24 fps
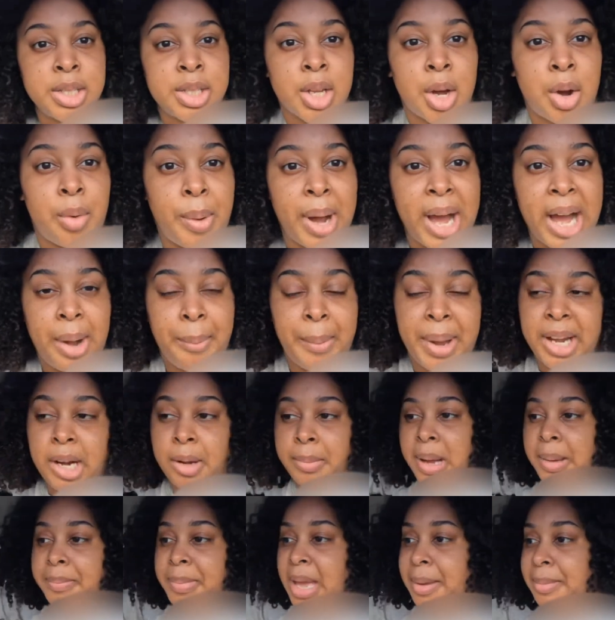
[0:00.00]
so while I wait
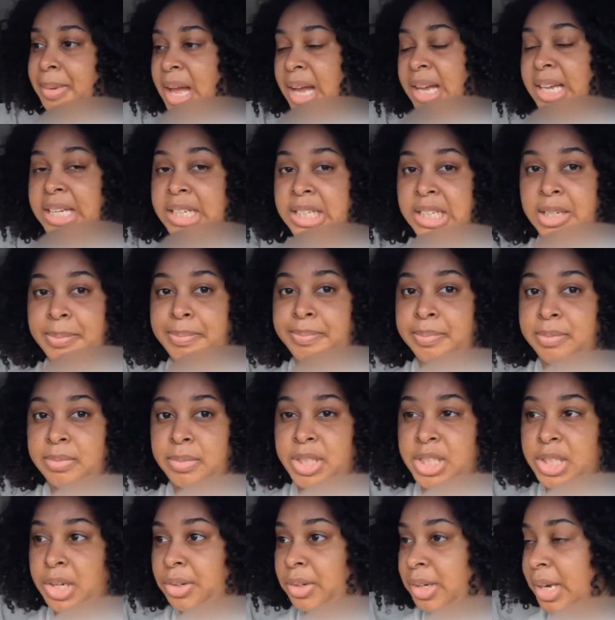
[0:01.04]
on my baby, I could
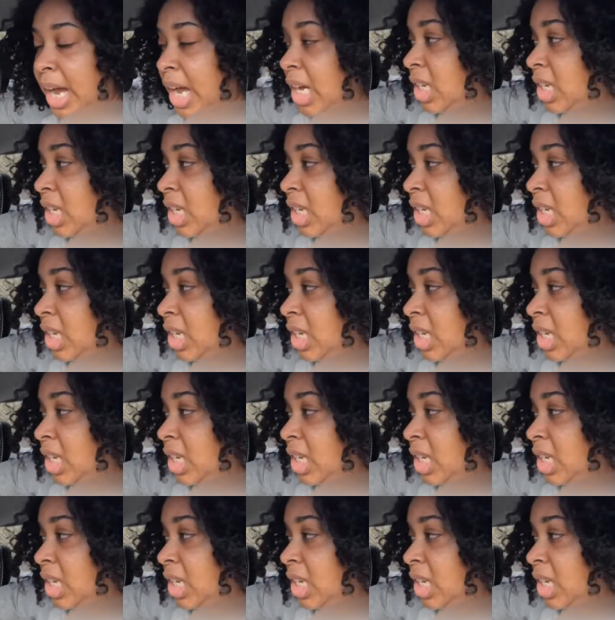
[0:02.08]
show you